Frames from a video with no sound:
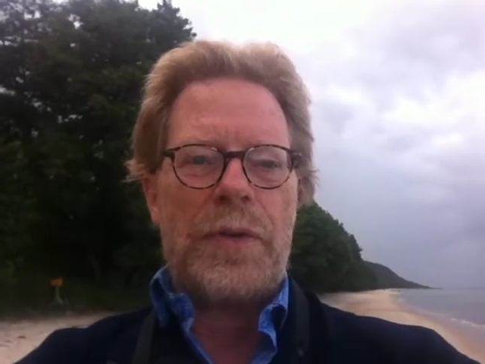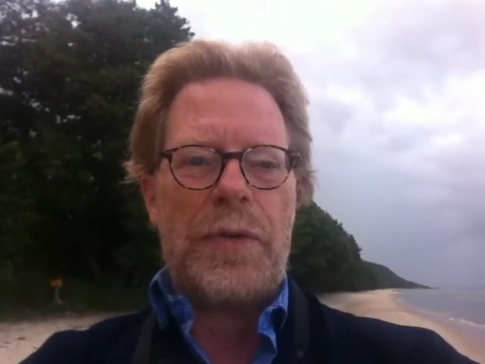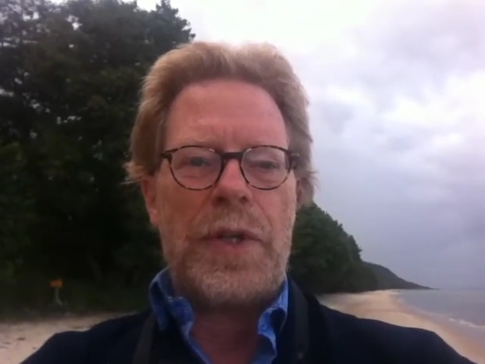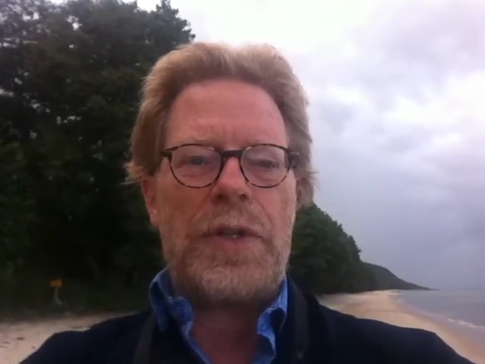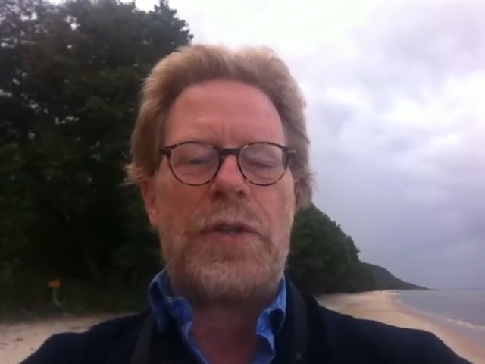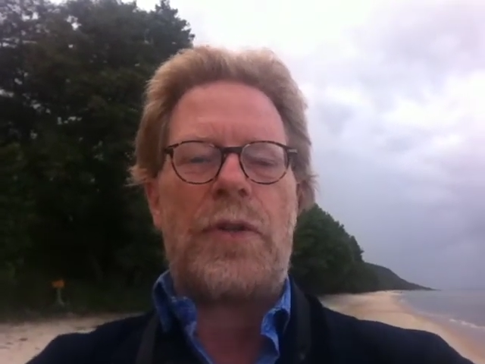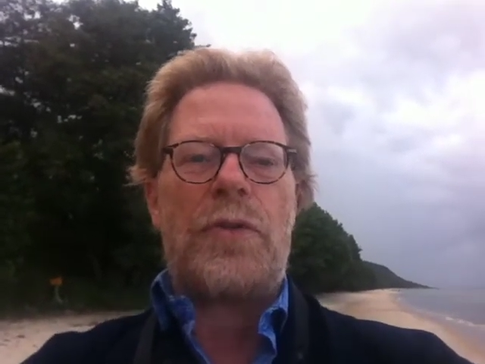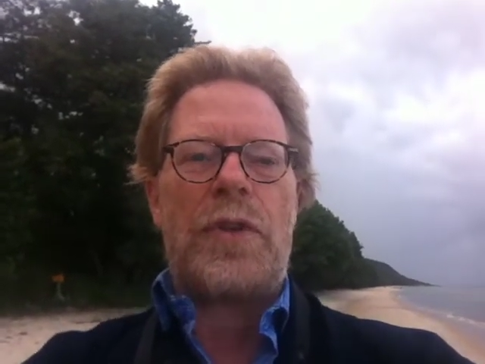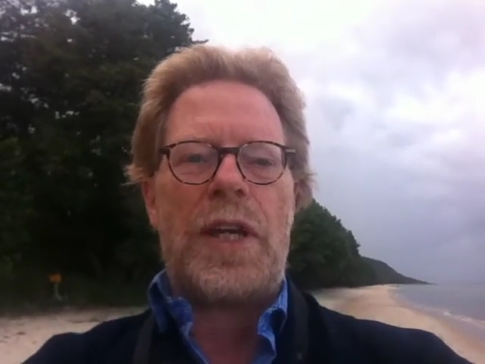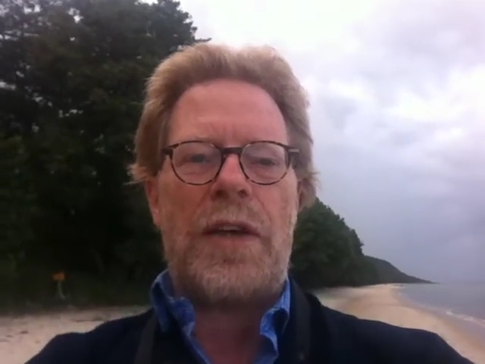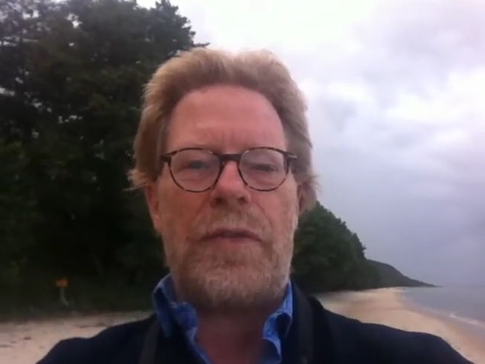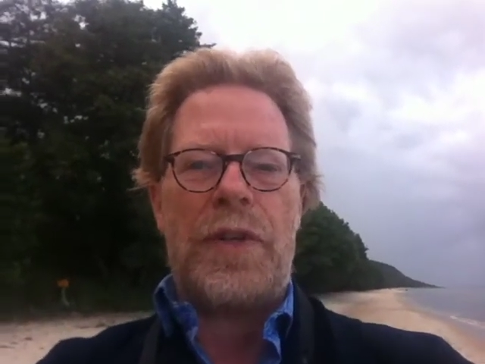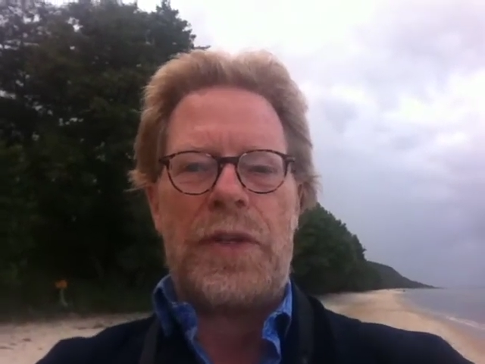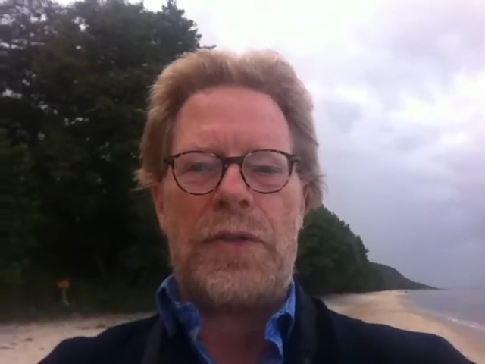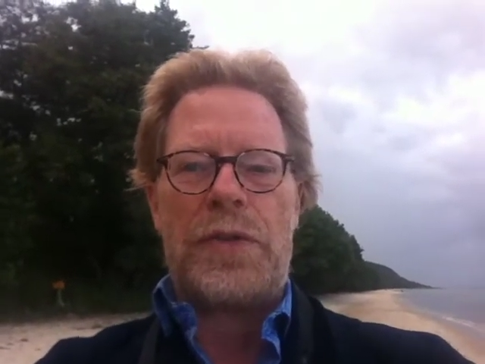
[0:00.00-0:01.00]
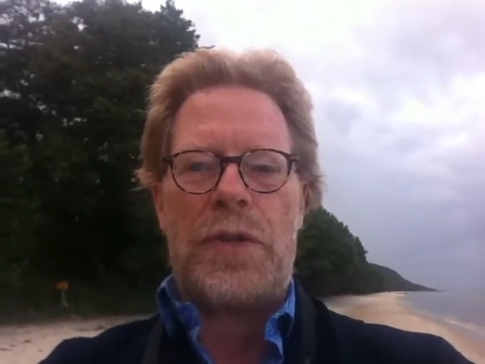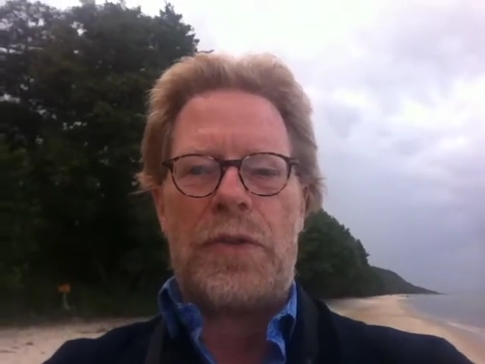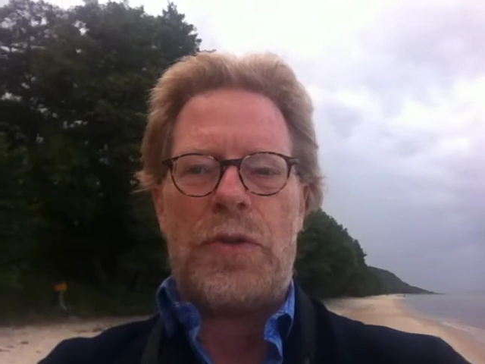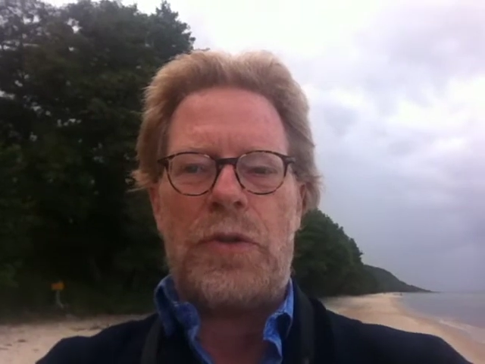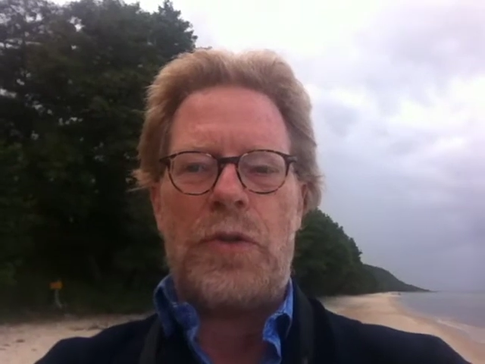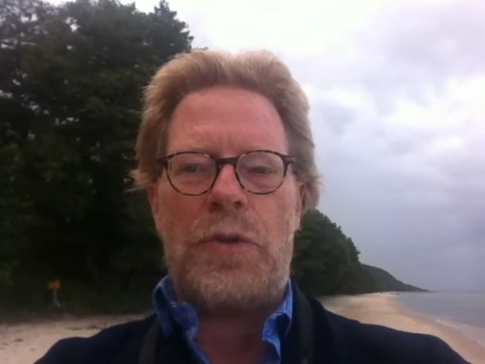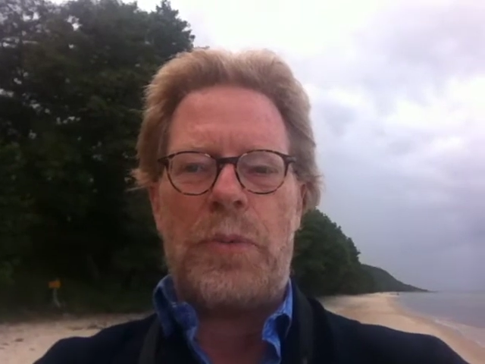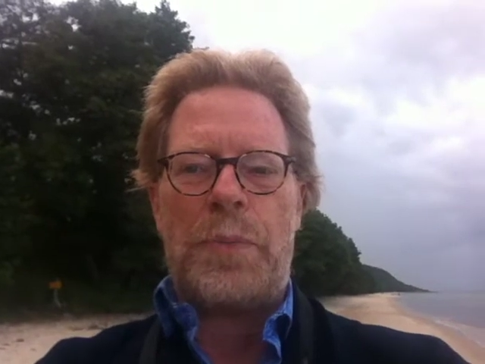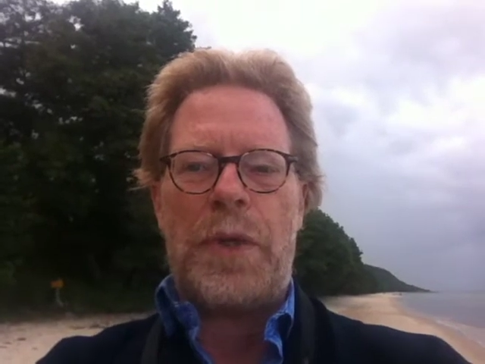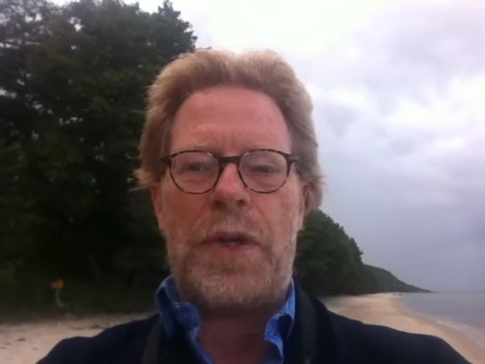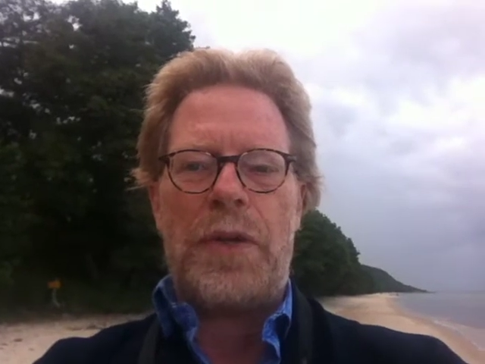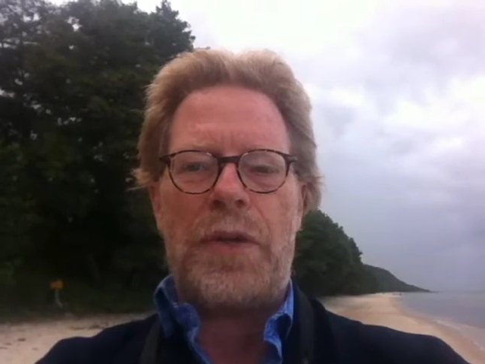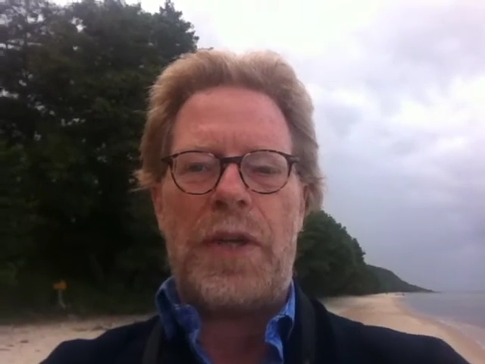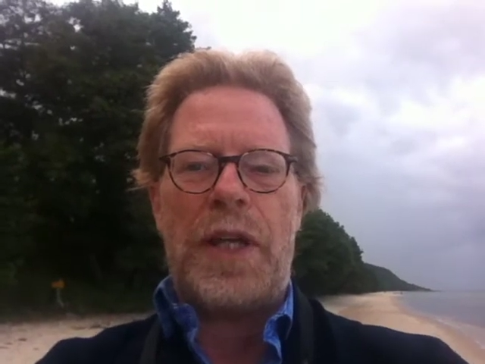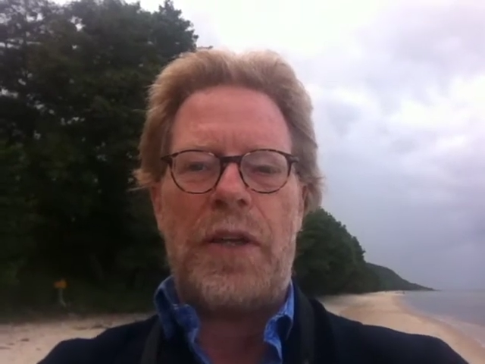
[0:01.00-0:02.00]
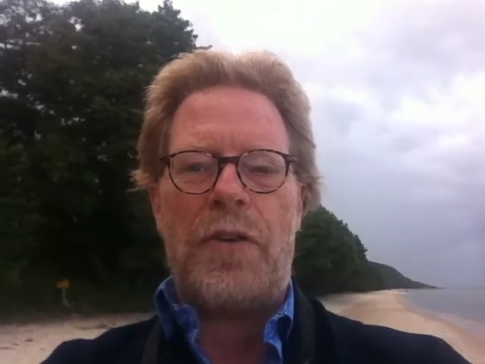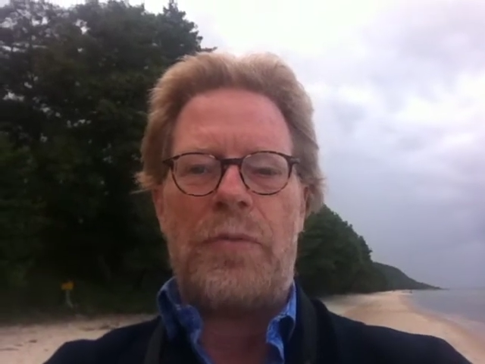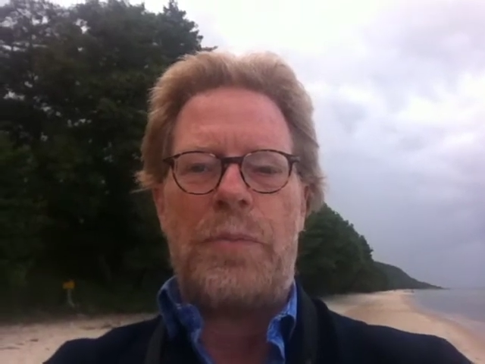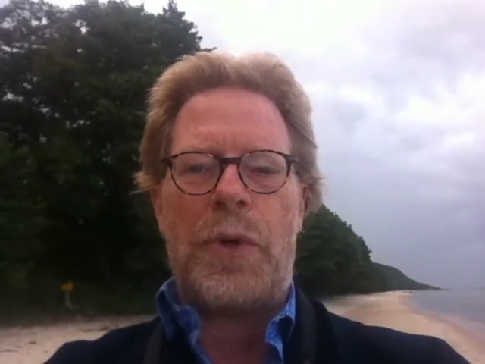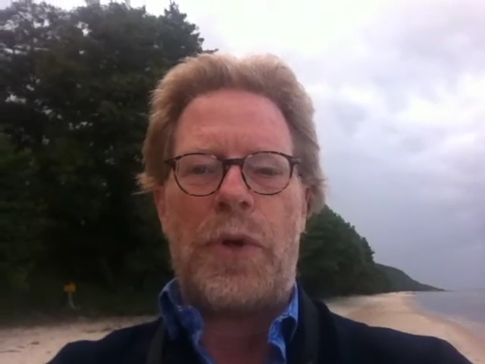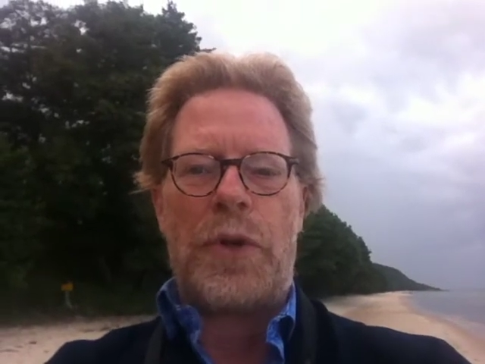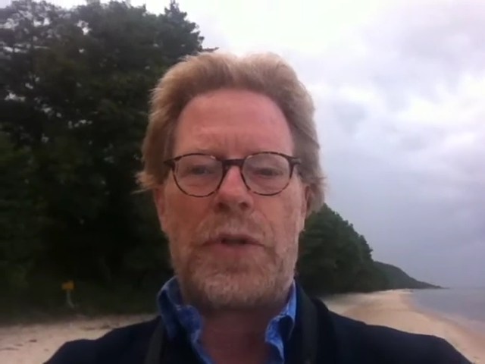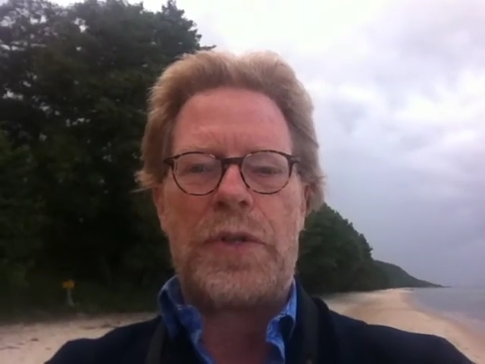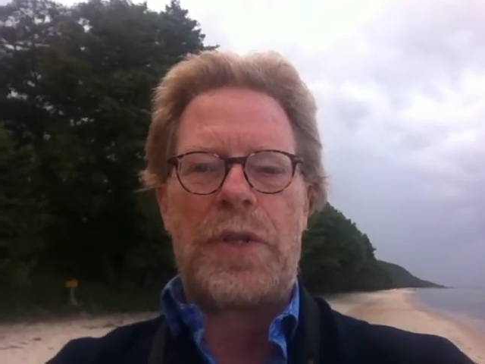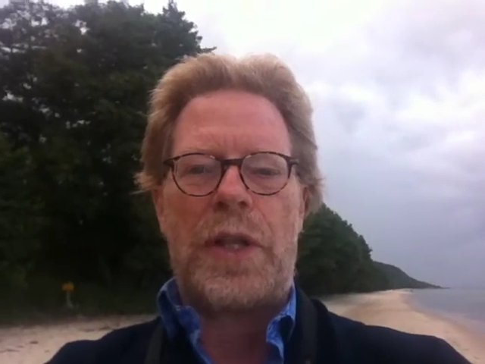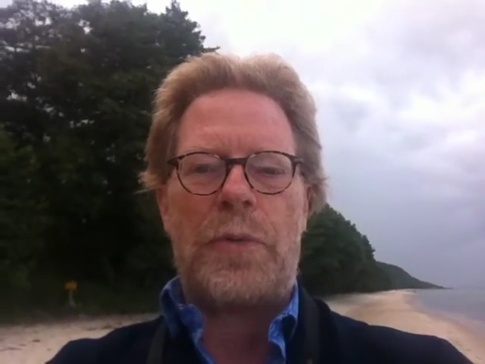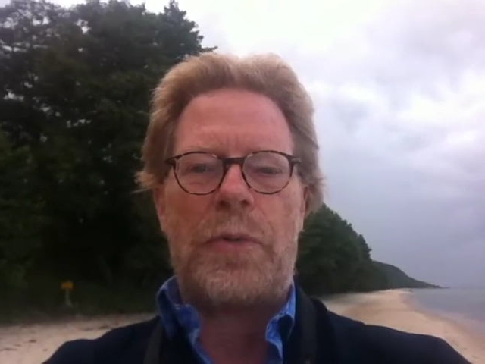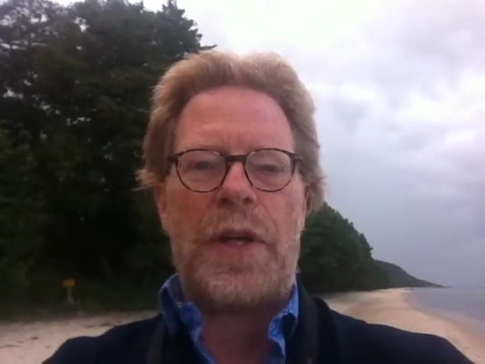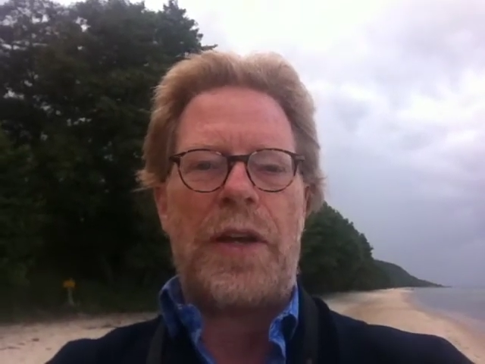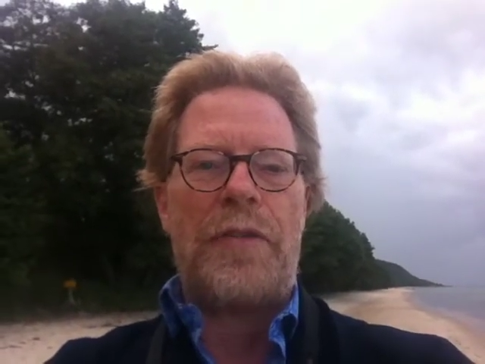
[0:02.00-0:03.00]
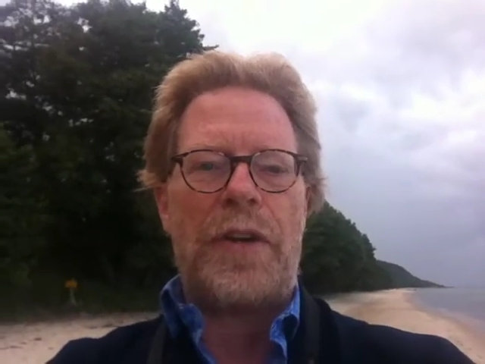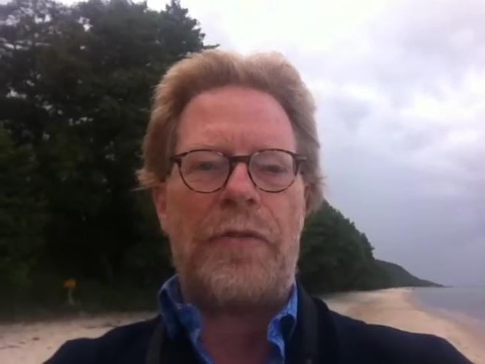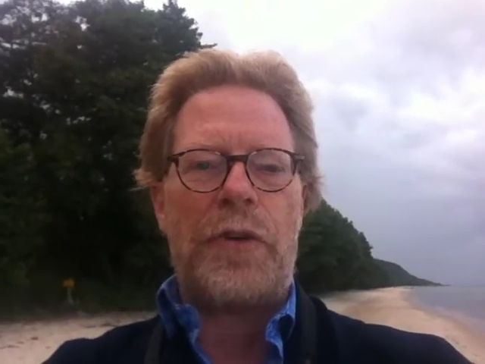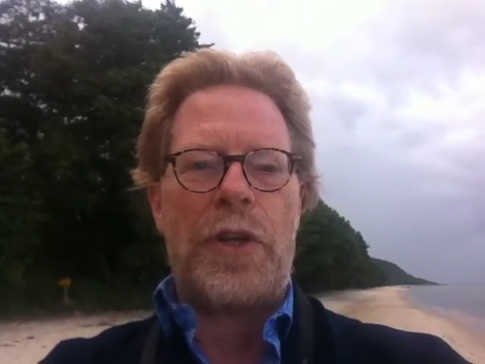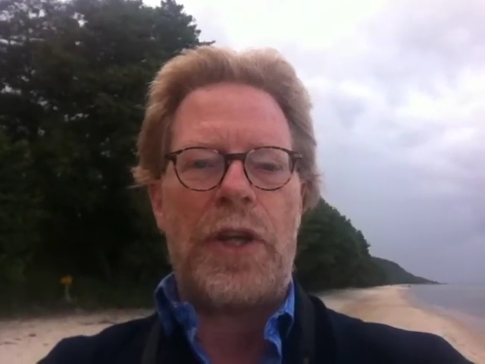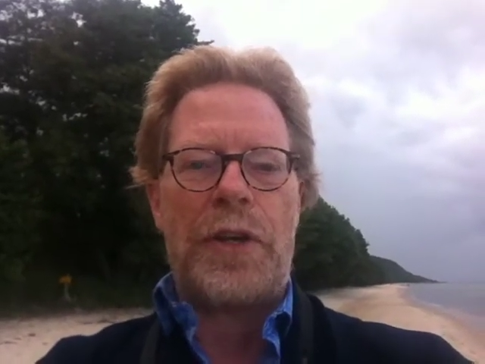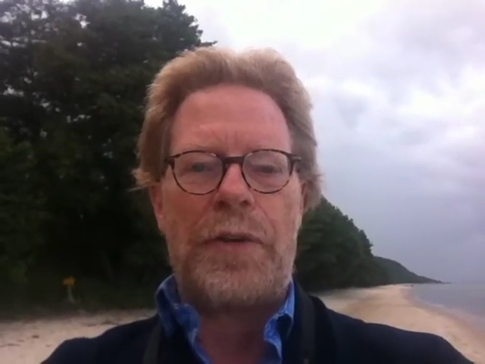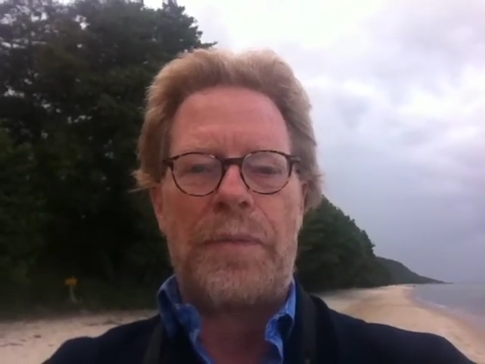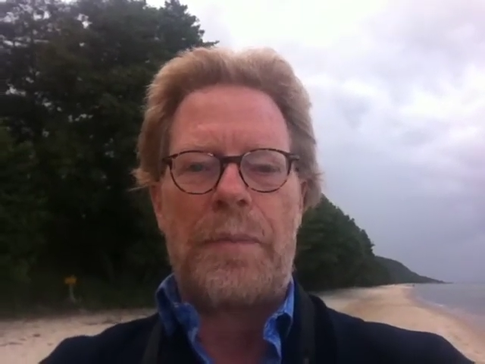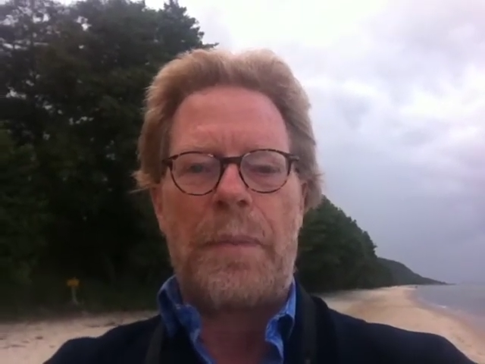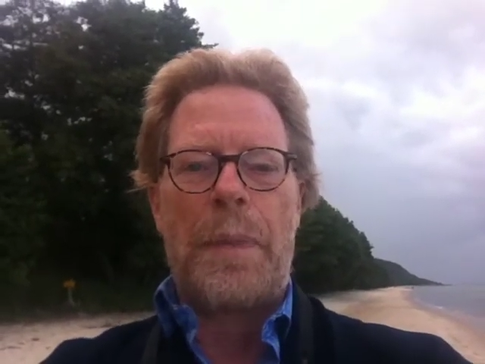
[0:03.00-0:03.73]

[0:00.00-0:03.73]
reason to have this European Day of Parks that we have every year.